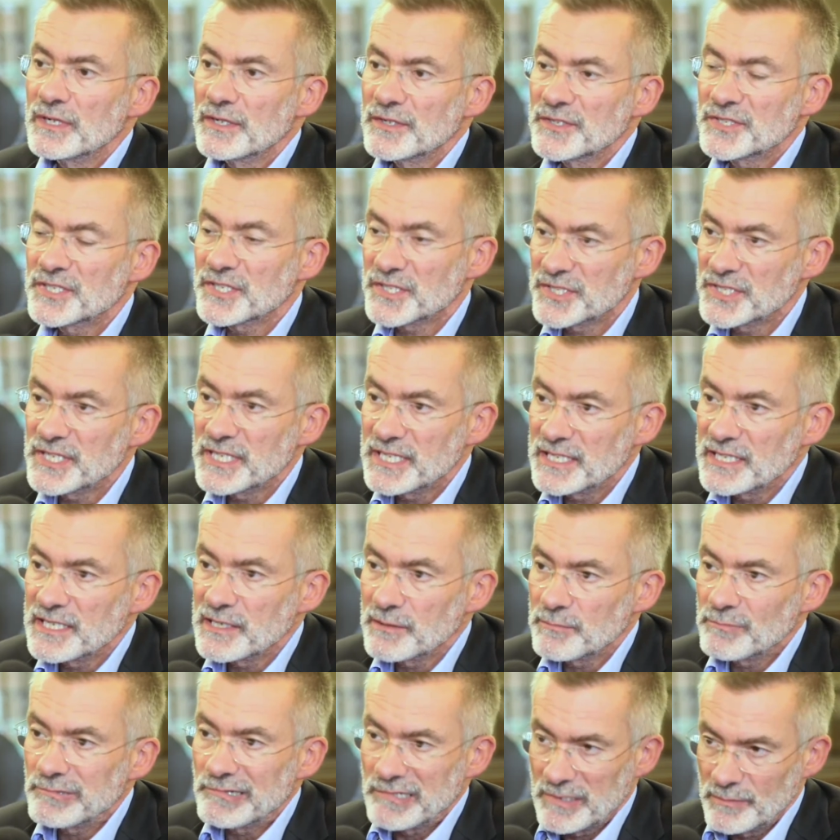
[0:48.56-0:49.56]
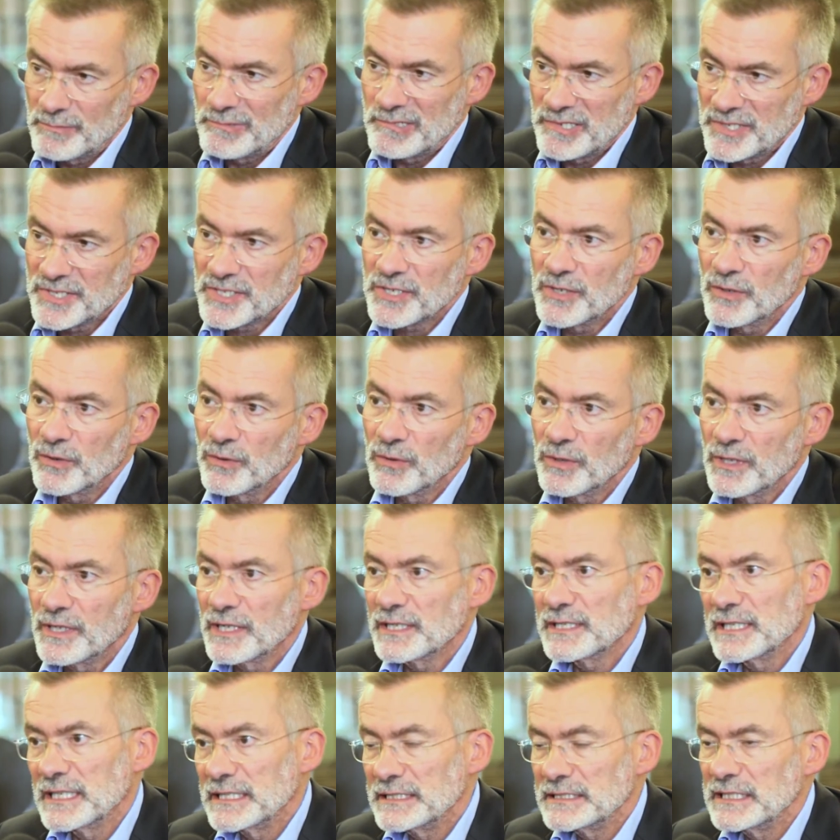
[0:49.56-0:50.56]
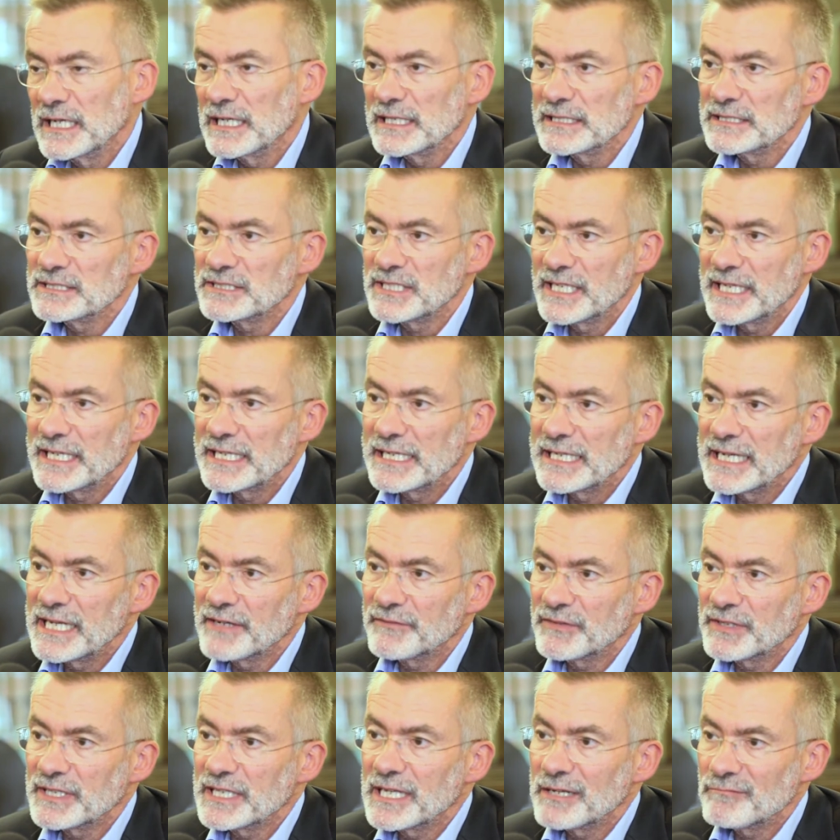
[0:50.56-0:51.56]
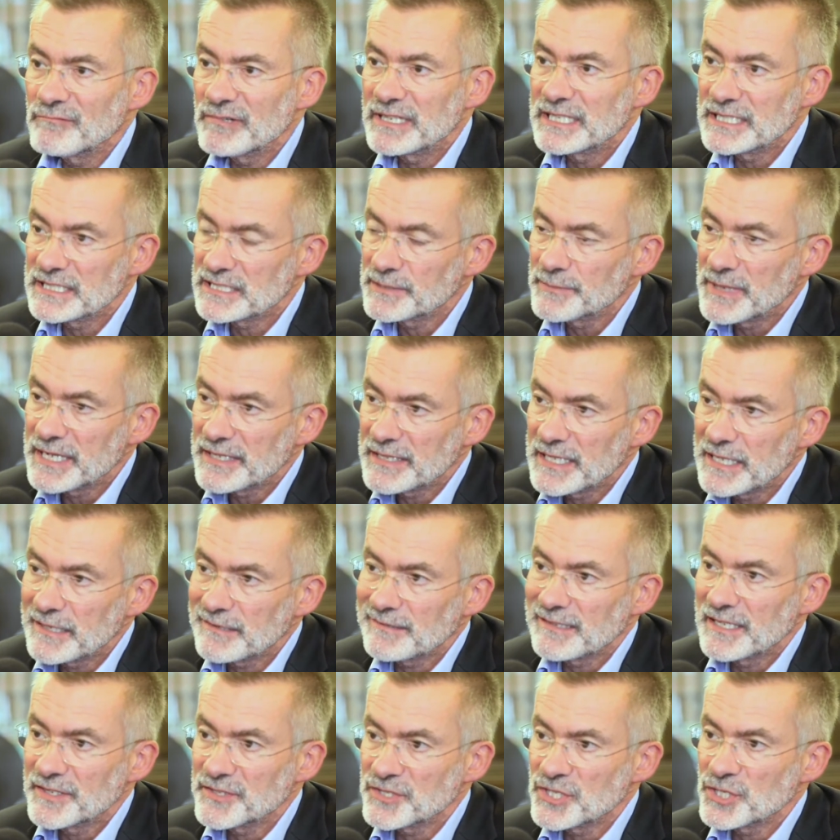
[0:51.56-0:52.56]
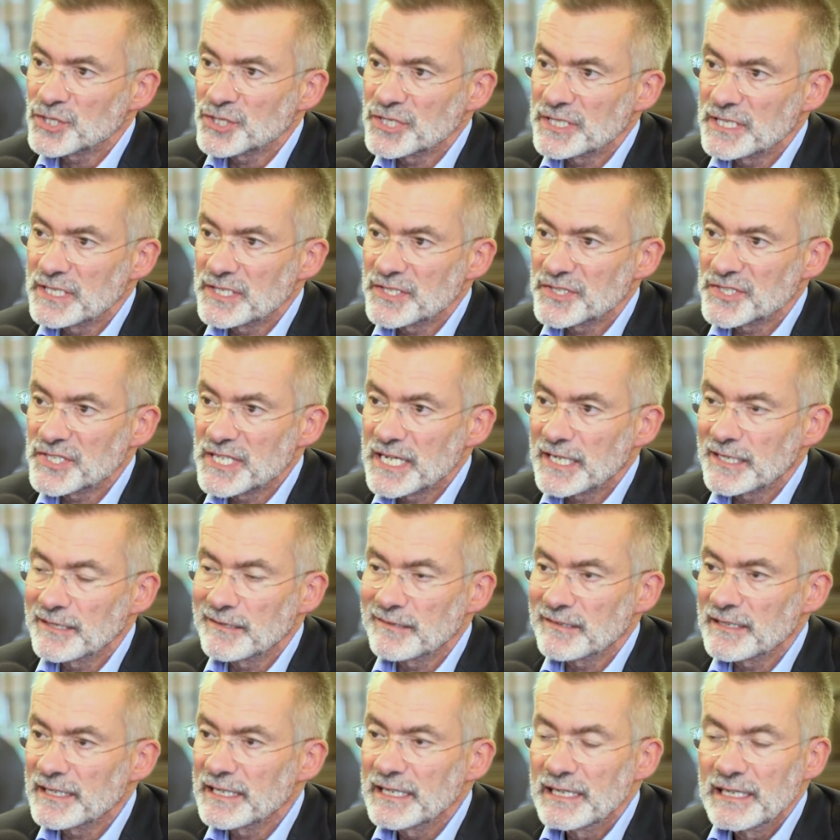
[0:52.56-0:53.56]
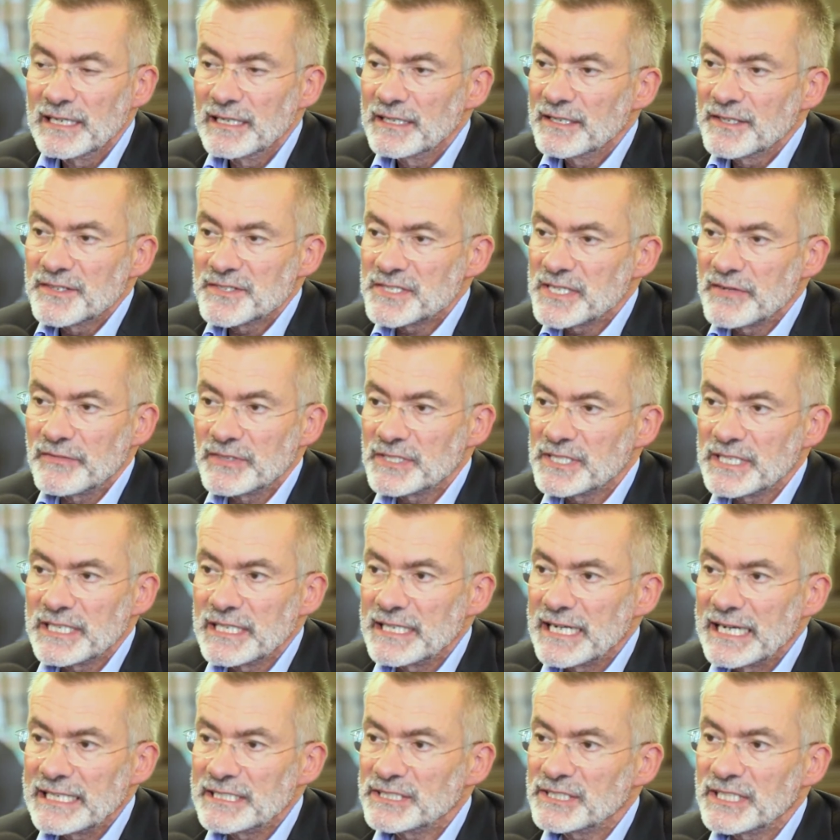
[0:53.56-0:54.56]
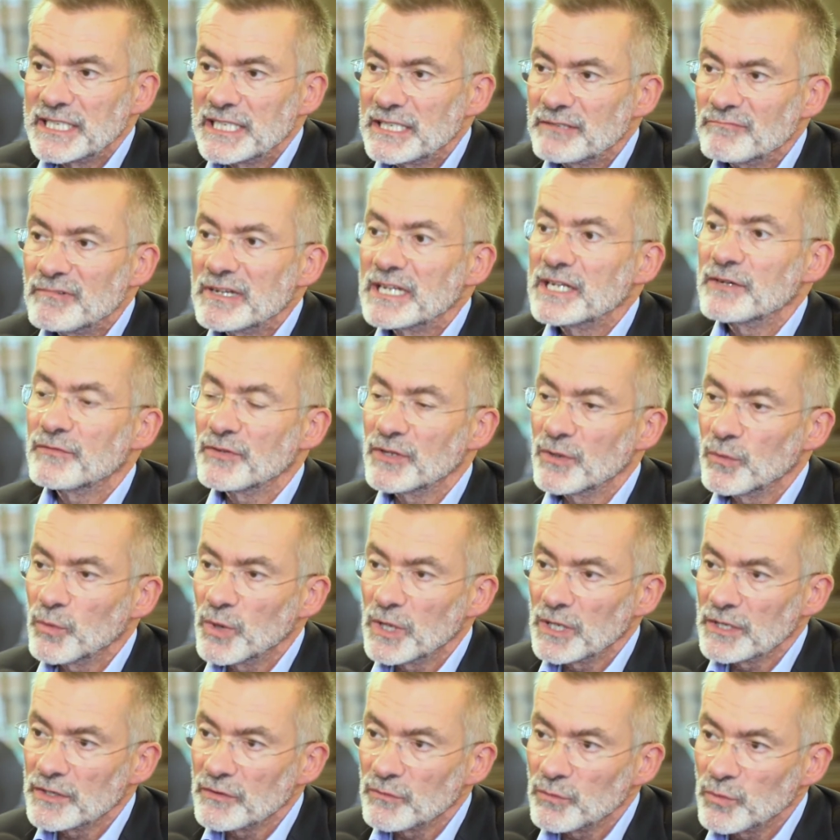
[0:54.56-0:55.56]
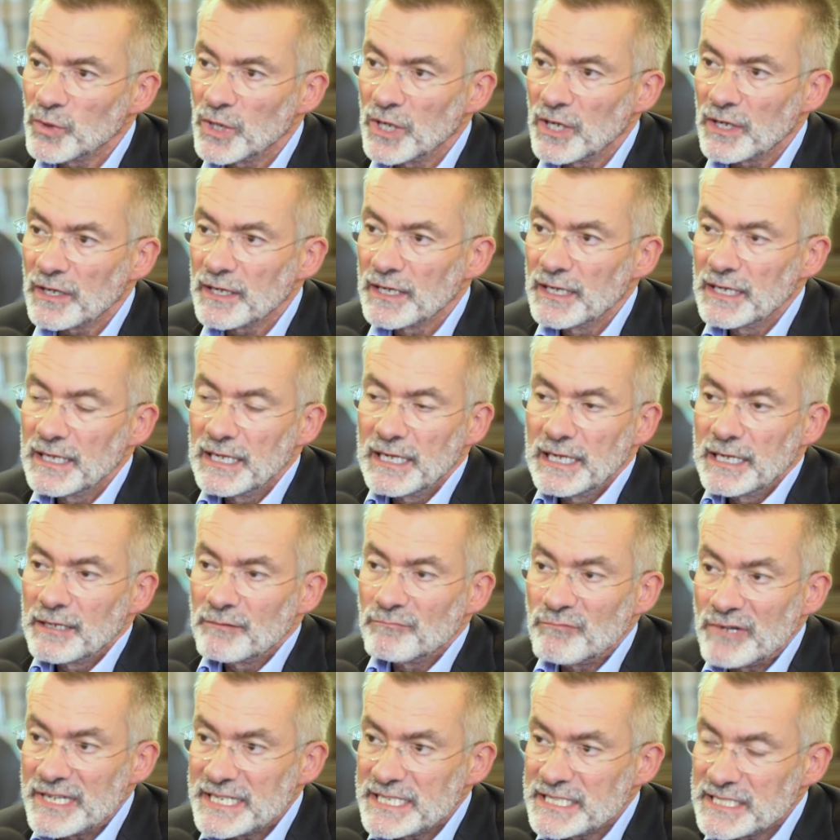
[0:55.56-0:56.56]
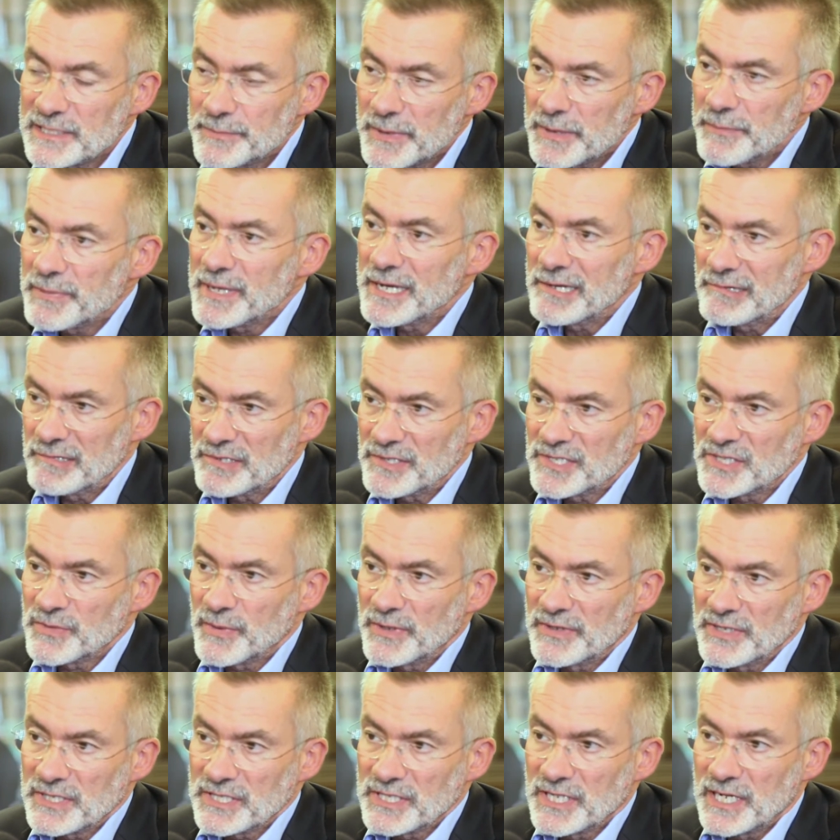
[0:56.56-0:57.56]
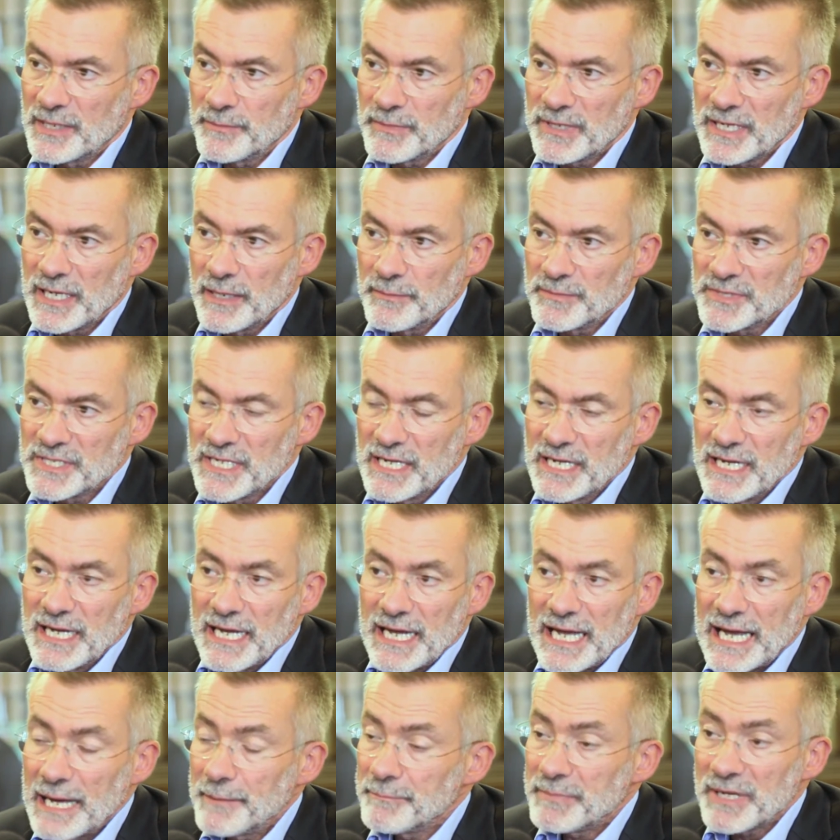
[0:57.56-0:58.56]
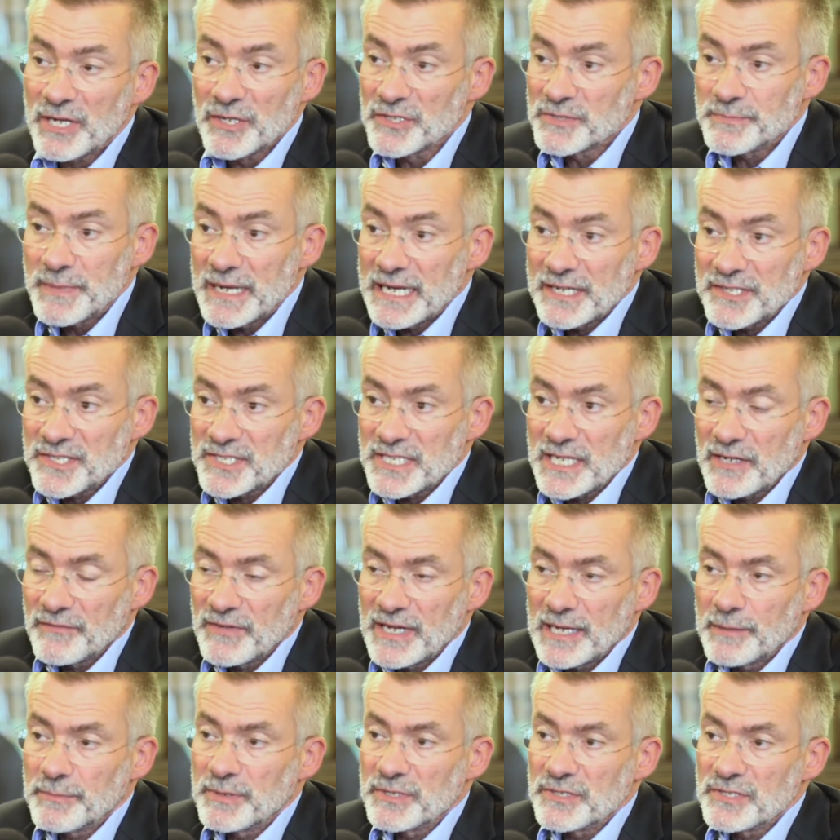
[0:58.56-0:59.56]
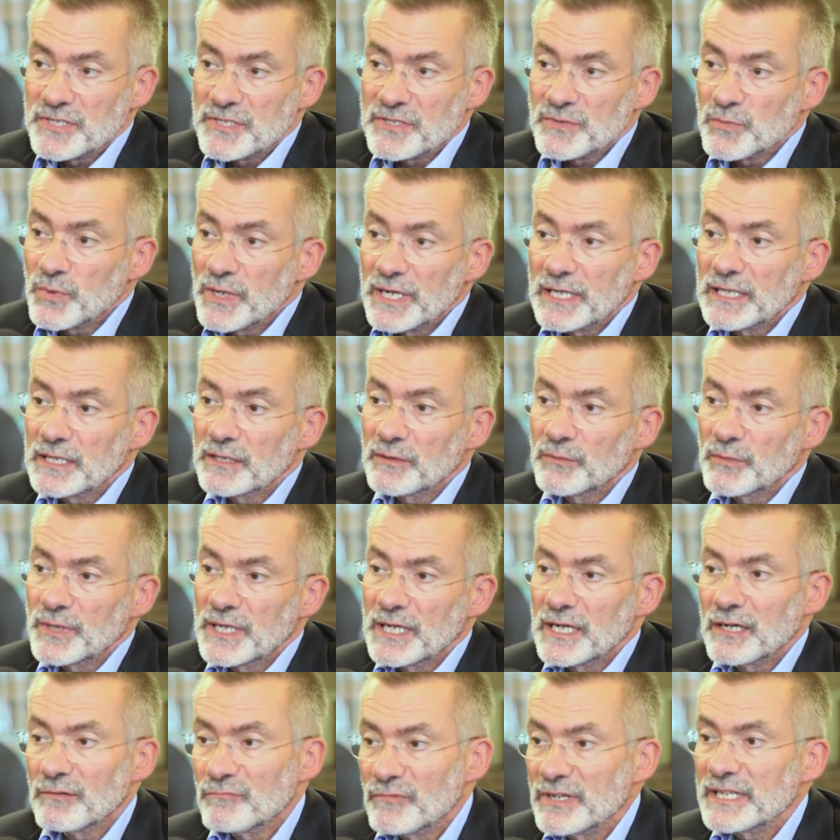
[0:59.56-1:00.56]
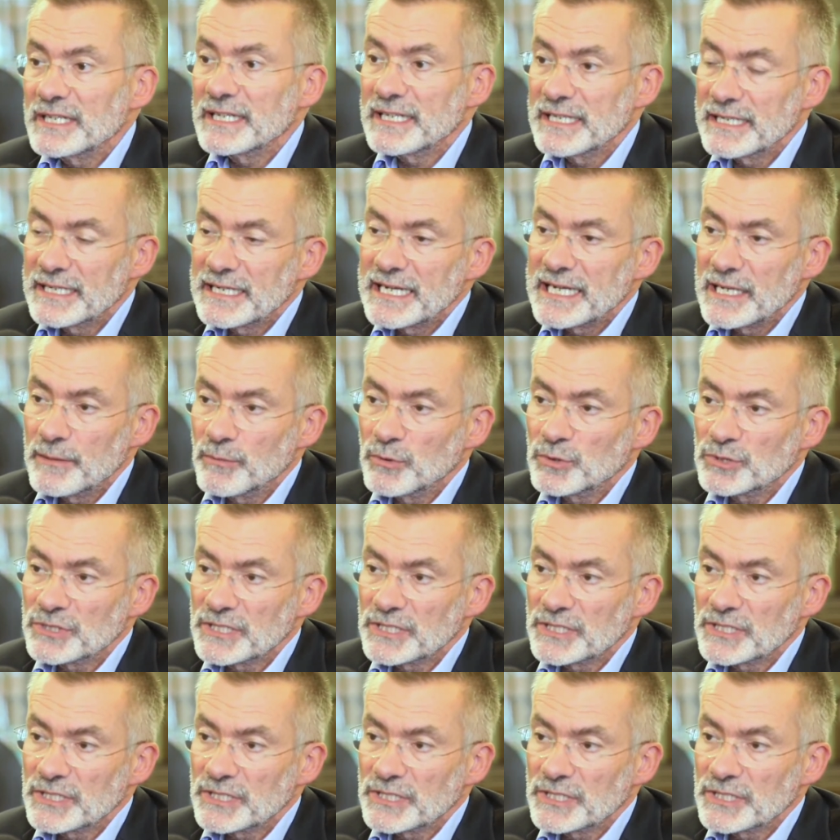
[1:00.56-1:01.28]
succeed in primary school. At 9, 10, 11, they're ready to make that transition into secondary. 17, 18, ready for the world of work, ready to be parents when the time comes. And because bad stuff happens as well, we are ready and able to